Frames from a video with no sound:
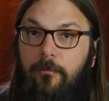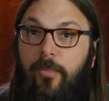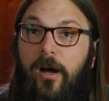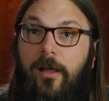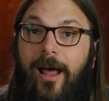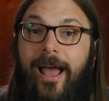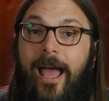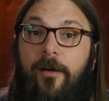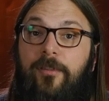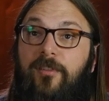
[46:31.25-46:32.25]
But I
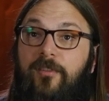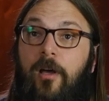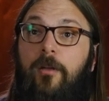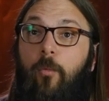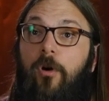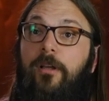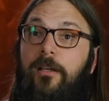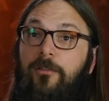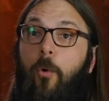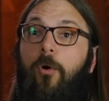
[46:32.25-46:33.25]
have the sun
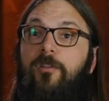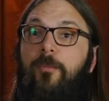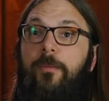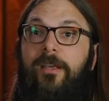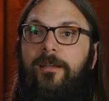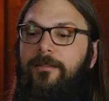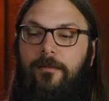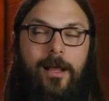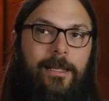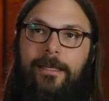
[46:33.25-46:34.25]
working towards me because
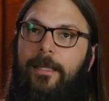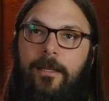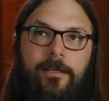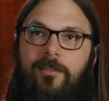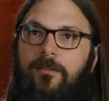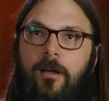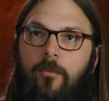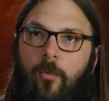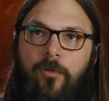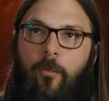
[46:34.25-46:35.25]
they're not going to get any
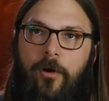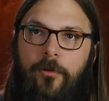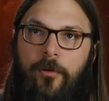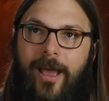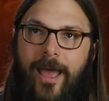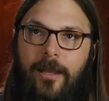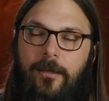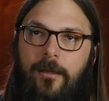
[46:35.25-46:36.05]
sun with where they're at.